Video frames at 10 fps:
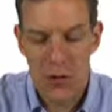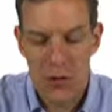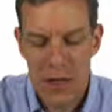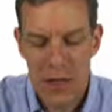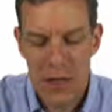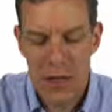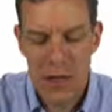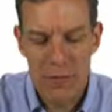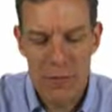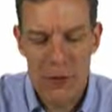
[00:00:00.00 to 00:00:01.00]
for that whole
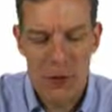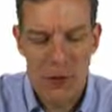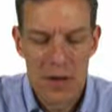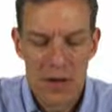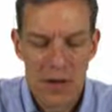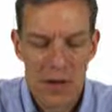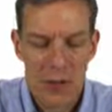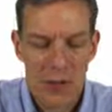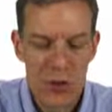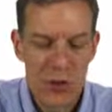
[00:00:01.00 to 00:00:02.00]
effort, they
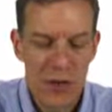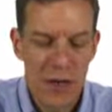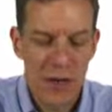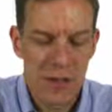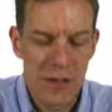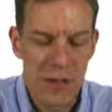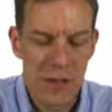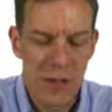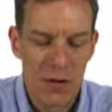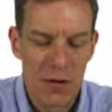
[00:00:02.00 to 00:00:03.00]
would choose x
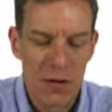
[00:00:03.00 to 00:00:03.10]
star.